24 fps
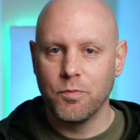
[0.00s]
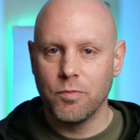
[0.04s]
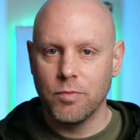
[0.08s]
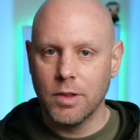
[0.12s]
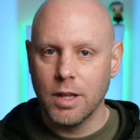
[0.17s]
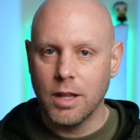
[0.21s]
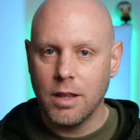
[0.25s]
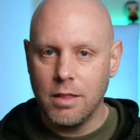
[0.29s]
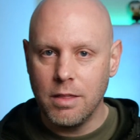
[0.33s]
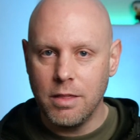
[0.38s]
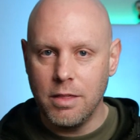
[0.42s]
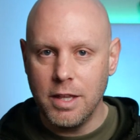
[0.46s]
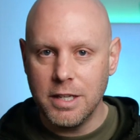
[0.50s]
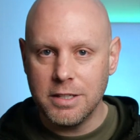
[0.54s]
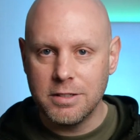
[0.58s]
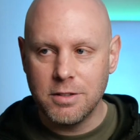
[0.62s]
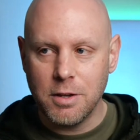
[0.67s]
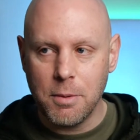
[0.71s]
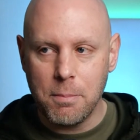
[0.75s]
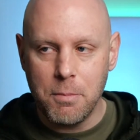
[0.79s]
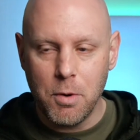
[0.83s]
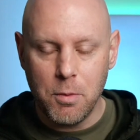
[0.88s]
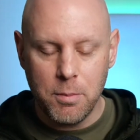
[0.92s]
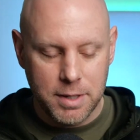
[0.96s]
this
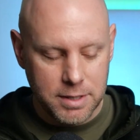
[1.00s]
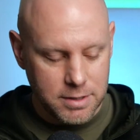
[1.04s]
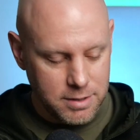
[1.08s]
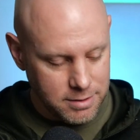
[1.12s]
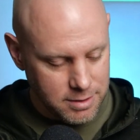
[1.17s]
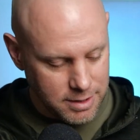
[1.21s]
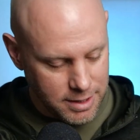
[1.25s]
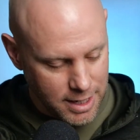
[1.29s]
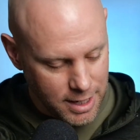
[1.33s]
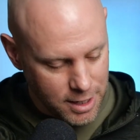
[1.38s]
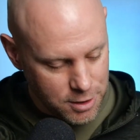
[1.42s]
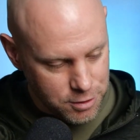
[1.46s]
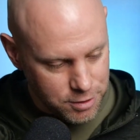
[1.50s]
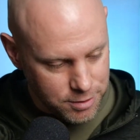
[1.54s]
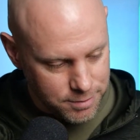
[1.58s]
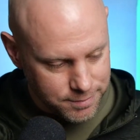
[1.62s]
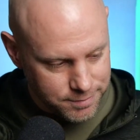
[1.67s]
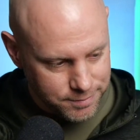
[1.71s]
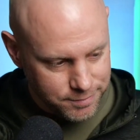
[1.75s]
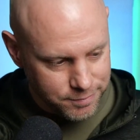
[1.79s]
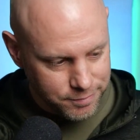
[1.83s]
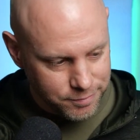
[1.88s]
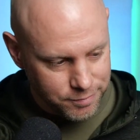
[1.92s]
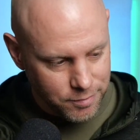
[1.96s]
momentous occasion,
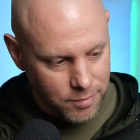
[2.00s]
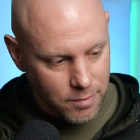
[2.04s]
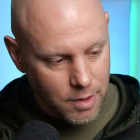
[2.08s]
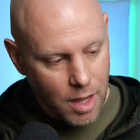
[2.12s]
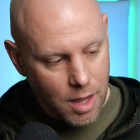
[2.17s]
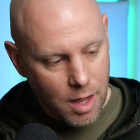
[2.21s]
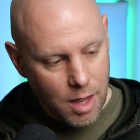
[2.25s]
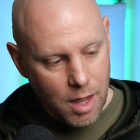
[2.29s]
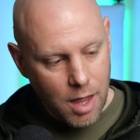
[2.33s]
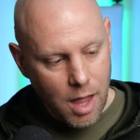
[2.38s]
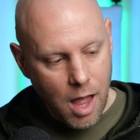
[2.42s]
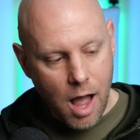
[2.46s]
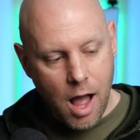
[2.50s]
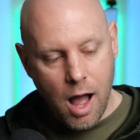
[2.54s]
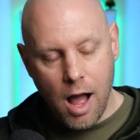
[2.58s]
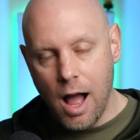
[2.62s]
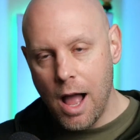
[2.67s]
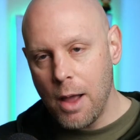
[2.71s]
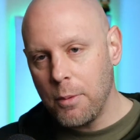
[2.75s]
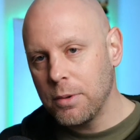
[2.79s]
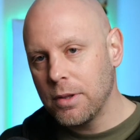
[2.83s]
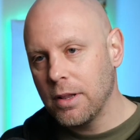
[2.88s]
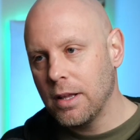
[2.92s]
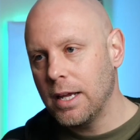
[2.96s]
I
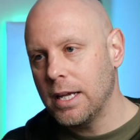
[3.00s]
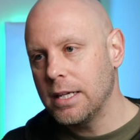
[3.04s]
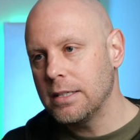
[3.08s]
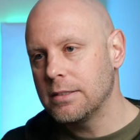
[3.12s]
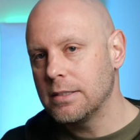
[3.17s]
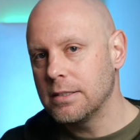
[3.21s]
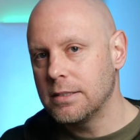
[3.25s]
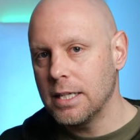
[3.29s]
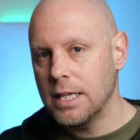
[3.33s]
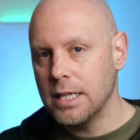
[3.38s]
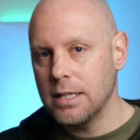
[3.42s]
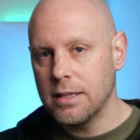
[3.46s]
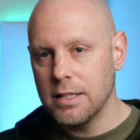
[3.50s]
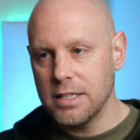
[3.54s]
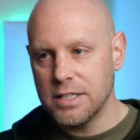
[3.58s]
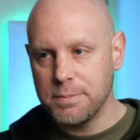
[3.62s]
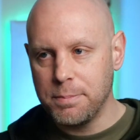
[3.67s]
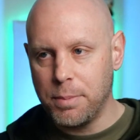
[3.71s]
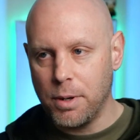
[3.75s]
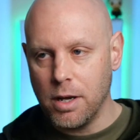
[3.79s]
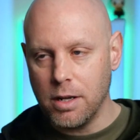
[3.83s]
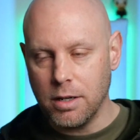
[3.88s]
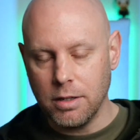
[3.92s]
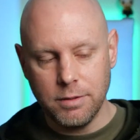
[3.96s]
would like to take this
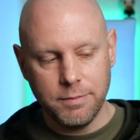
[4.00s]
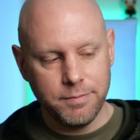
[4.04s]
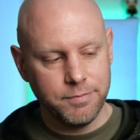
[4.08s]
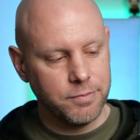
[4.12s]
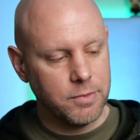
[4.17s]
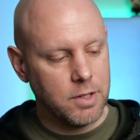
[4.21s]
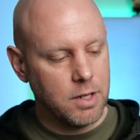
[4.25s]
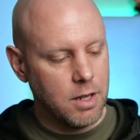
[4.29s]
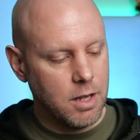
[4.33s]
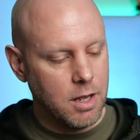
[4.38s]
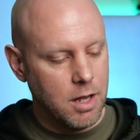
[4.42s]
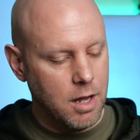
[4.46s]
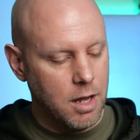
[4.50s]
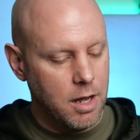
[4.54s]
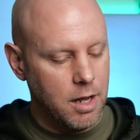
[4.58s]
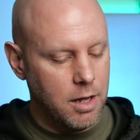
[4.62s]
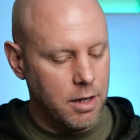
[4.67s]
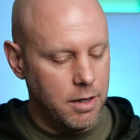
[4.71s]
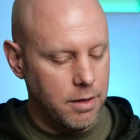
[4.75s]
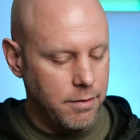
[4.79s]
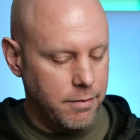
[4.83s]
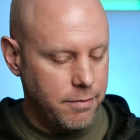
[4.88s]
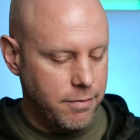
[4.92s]
bottle of